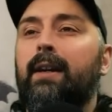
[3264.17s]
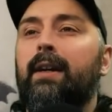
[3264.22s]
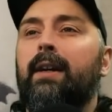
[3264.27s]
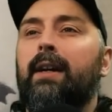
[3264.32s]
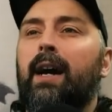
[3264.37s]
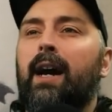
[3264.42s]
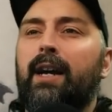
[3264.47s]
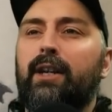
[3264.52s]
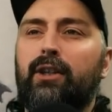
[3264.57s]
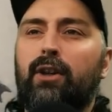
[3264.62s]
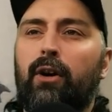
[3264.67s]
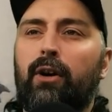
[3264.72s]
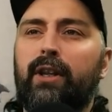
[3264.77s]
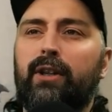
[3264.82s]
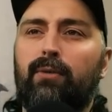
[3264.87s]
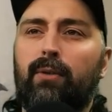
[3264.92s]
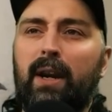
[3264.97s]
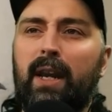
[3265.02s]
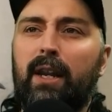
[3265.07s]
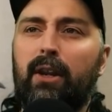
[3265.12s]
has got this
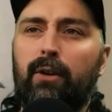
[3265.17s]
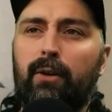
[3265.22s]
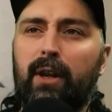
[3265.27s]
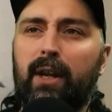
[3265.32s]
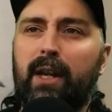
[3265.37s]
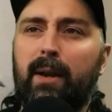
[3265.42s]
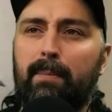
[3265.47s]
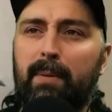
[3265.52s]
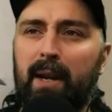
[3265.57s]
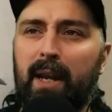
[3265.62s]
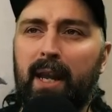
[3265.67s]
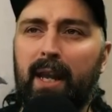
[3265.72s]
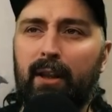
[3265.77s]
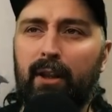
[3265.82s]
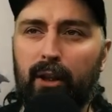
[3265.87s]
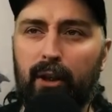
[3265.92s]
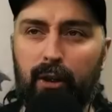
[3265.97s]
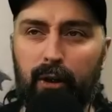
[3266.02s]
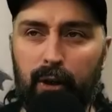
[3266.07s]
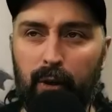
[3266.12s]
really unique ability that you
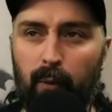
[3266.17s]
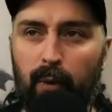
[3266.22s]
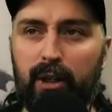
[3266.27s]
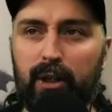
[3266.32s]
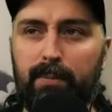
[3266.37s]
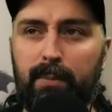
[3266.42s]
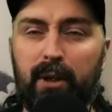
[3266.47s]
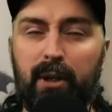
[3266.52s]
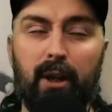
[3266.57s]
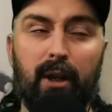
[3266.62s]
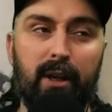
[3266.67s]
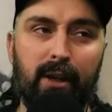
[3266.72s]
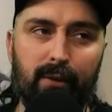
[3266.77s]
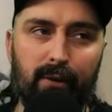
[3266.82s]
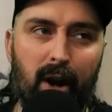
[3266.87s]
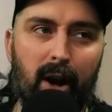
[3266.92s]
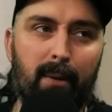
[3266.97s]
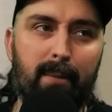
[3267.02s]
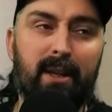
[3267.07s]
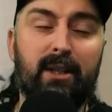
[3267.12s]
can do once per turn in your
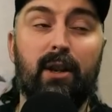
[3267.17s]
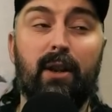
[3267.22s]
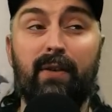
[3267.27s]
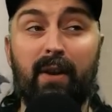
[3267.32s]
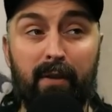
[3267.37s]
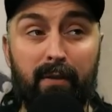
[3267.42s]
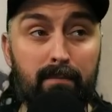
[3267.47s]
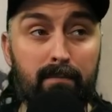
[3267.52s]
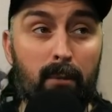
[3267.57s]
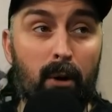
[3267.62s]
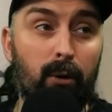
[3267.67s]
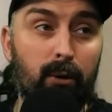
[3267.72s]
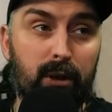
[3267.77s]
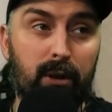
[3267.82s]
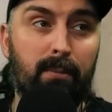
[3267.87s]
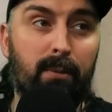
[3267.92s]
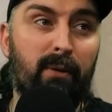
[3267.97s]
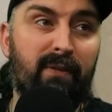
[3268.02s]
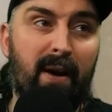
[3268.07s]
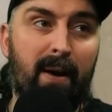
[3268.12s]
army. So if you have
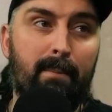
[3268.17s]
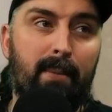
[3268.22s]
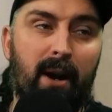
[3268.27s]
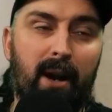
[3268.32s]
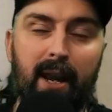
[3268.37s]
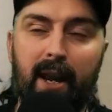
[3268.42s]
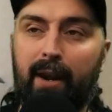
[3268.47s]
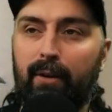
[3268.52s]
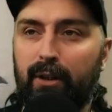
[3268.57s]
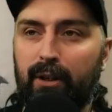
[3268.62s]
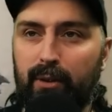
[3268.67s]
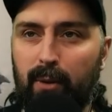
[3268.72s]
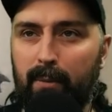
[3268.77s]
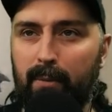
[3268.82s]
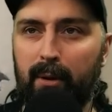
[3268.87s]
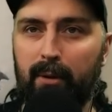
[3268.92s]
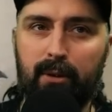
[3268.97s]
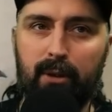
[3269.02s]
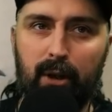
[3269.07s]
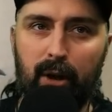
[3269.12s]
multiple vampire heroes, you won't be able
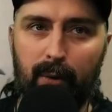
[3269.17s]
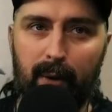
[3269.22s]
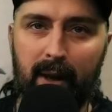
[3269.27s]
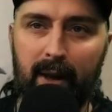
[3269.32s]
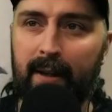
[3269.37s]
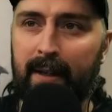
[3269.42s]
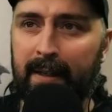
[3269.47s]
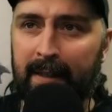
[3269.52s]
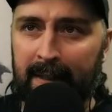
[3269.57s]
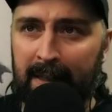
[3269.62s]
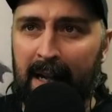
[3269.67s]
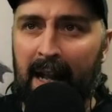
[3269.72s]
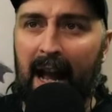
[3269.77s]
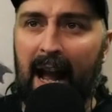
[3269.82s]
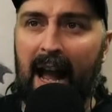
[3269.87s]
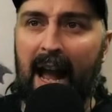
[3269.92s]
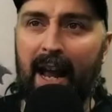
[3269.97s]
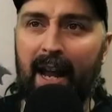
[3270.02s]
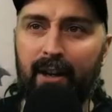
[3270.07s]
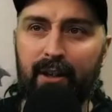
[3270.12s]
to do it.
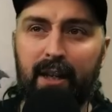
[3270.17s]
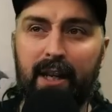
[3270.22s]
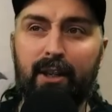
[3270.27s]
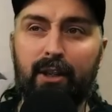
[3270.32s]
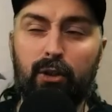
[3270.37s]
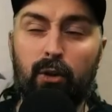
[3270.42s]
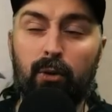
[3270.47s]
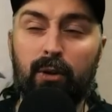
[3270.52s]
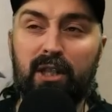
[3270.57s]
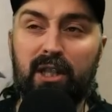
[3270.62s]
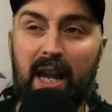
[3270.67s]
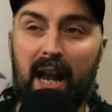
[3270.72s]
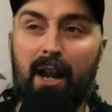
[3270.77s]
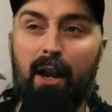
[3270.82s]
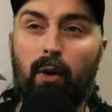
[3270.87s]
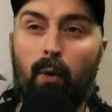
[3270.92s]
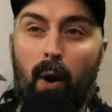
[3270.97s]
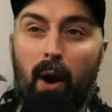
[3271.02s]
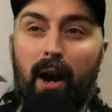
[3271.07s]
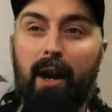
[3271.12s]
And it's called
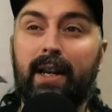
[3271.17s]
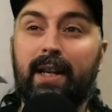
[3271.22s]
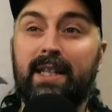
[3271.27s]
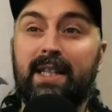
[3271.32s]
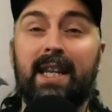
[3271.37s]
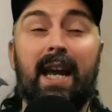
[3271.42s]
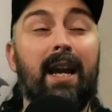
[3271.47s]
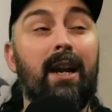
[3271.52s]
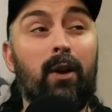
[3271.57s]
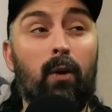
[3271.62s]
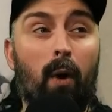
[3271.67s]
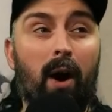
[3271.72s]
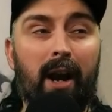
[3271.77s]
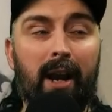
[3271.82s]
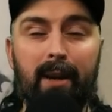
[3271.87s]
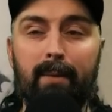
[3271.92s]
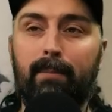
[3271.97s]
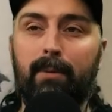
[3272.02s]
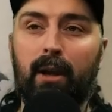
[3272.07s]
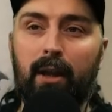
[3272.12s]
Sanguine
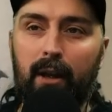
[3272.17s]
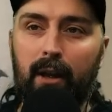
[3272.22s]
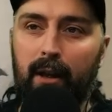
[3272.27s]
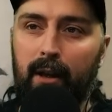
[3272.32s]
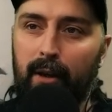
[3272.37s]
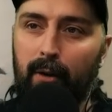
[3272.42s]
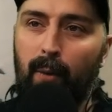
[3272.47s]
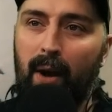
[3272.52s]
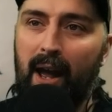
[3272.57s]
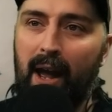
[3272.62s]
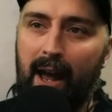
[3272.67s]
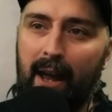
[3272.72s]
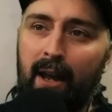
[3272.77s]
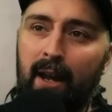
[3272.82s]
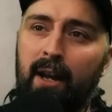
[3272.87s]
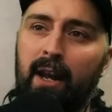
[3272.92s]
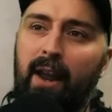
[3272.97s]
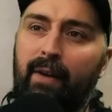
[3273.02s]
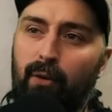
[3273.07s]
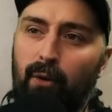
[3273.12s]
Blur, where
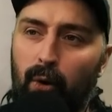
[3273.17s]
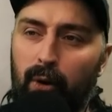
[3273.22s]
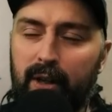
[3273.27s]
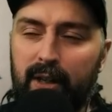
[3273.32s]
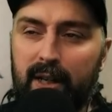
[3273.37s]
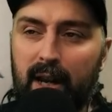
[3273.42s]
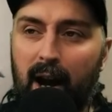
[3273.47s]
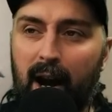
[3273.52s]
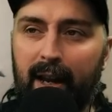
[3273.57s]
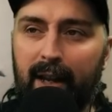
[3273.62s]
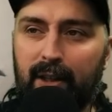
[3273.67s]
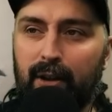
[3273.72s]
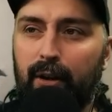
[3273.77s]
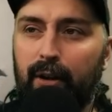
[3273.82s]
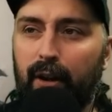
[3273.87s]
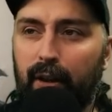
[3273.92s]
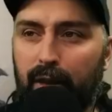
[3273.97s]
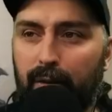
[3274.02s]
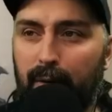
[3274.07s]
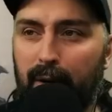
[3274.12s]
if you roll a dice on a
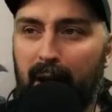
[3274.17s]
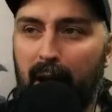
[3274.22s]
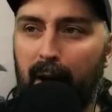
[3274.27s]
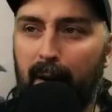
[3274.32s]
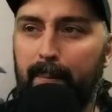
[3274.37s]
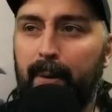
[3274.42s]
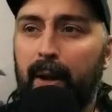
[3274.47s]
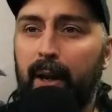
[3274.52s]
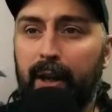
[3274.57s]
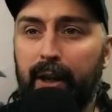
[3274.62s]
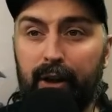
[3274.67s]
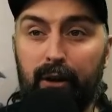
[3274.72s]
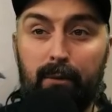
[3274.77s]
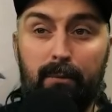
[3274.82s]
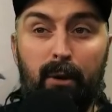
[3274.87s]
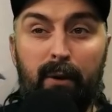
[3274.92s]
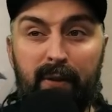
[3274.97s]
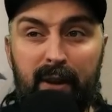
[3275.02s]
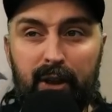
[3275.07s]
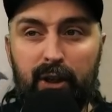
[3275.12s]
3-up, you remove
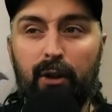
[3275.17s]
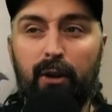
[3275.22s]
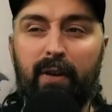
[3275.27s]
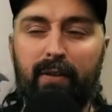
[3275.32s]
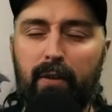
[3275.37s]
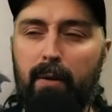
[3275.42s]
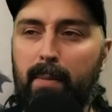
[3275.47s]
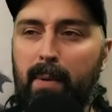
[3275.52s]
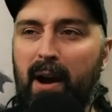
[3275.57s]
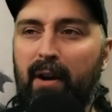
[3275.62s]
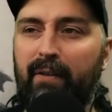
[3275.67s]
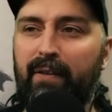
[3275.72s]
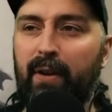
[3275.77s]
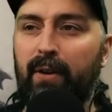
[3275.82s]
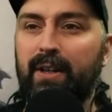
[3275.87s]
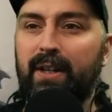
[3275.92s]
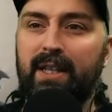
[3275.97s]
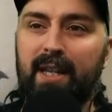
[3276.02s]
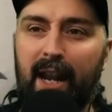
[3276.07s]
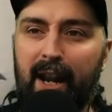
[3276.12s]
this unit from the battlefield and
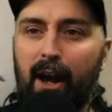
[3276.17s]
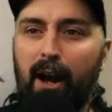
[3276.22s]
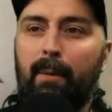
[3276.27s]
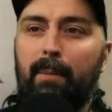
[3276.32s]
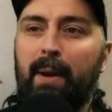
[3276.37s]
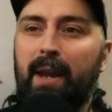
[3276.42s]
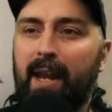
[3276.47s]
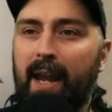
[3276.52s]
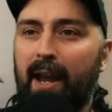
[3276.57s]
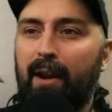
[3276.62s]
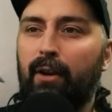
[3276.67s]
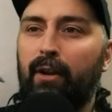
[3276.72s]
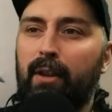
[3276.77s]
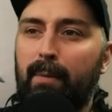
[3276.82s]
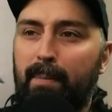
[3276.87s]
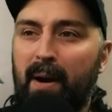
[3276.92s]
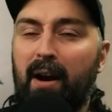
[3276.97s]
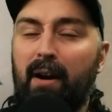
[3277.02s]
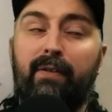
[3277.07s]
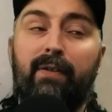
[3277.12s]
set it up again on the
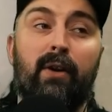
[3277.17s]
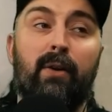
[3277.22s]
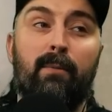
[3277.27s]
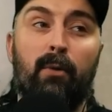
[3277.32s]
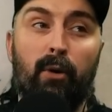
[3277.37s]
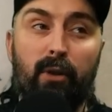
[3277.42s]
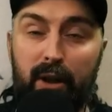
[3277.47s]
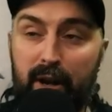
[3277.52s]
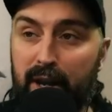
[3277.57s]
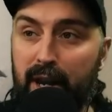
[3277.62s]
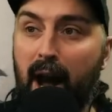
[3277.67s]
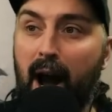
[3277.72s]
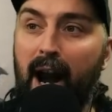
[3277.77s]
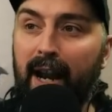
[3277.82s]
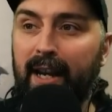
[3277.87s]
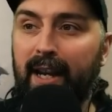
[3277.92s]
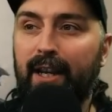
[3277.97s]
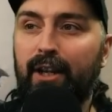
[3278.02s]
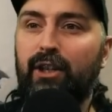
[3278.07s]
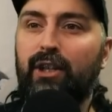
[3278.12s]
battlefield more than 9
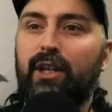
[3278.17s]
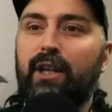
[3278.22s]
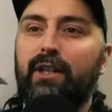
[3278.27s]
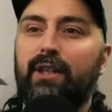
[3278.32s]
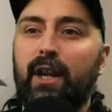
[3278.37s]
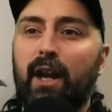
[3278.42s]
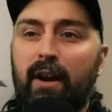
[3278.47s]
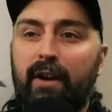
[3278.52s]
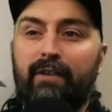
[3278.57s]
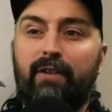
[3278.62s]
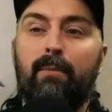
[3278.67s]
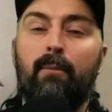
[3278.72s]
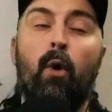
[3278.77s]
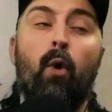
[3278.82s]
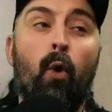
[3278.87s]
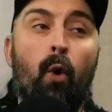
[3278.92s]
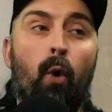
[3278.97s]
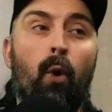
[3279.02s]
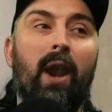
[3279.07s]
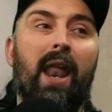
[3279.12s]
inches from
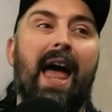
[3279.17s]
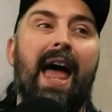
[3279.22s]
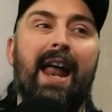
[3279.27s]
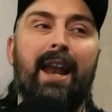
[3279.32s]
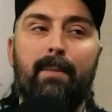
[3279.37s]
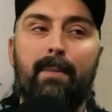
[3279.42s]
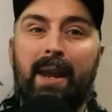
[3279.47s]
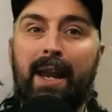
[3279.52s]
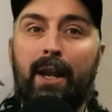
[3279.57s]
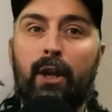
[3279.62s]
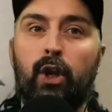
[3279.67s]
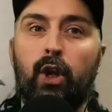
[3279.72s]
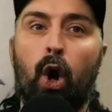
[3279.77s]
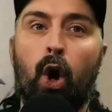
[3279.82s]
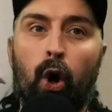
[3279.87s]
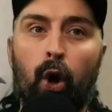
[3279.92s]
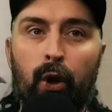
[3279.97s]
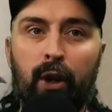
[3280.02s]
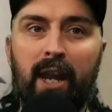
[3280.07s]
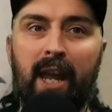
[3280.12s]
all enemy
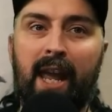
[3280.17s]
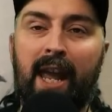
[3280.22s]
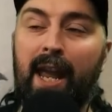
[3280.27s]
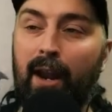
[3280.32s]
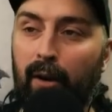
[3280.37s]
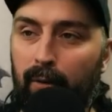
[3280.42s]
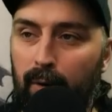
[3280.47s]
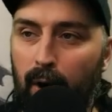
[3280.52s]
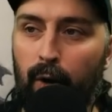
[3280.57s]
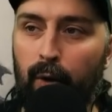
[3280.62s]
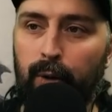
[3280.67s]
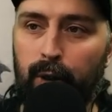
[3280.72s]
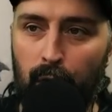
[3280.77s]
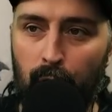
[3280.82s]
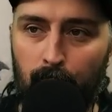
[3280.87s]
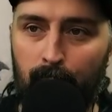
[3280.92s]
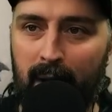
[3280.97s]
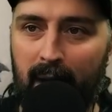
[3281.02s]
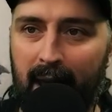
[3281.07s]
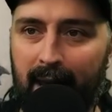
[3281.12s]
non-hero
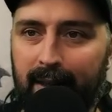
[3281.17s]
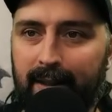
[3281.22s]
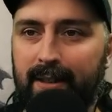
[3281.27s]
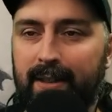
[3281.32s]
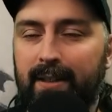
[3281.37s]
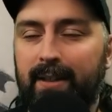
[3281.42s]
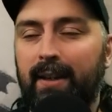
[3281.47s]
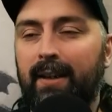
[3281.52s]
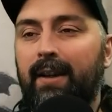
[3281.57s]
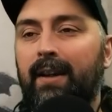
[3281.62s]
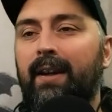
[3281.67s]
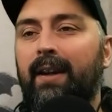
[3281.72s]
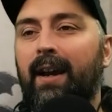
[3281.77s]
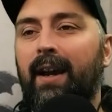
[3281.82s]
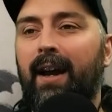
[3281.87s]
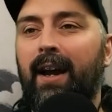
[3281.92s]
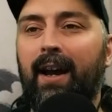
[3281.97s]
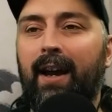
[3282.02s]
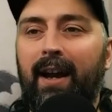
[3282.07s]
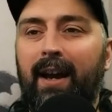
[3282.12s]
units.
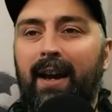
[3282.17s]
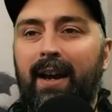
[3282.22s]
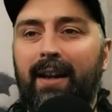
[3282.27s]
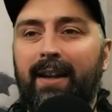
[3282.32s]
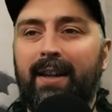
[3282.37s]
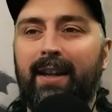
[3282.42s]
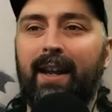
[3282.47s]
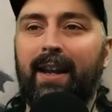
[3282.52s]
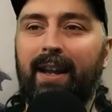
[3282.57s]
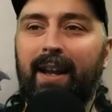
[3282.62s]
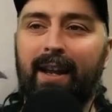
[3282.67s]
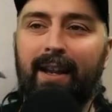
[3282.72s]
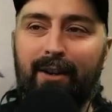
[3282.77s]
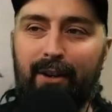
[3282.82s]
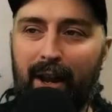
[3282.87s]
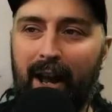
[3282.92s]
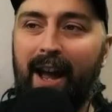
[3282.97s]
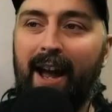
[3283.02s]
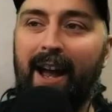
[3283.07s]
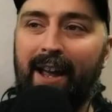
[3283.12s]

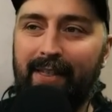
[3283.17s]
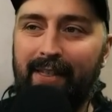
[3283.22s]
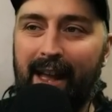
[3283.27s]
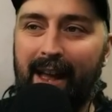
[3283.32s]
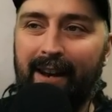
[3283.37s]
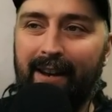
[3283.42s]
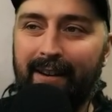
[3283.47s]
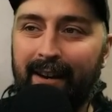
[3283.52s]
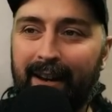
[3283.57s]
And then